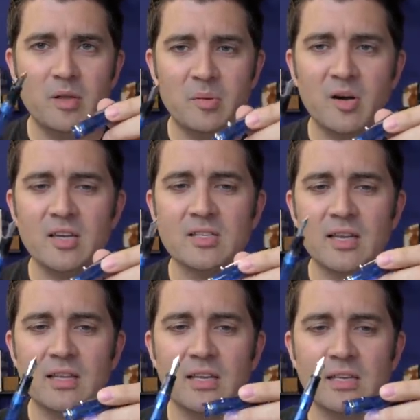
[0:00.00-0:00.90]
price
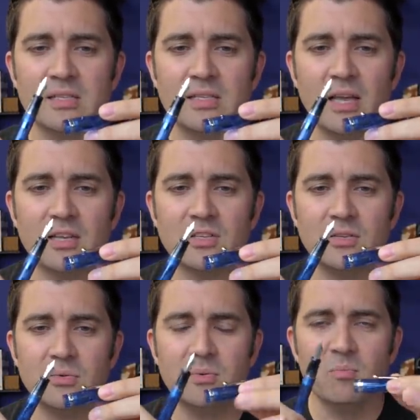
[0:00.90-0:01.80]
like this has to
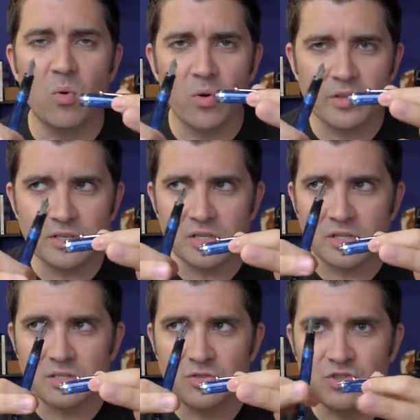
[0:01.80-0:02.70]
do with more than
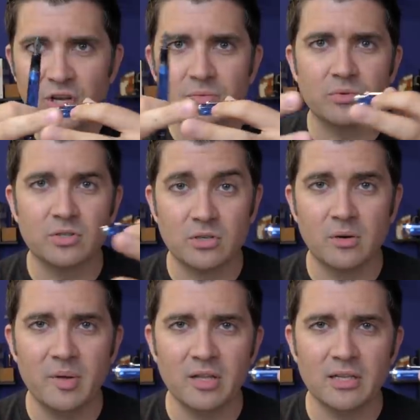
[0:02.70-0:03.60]
just general
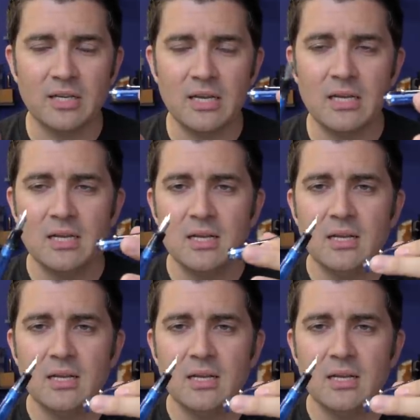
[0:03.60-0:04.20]
durability.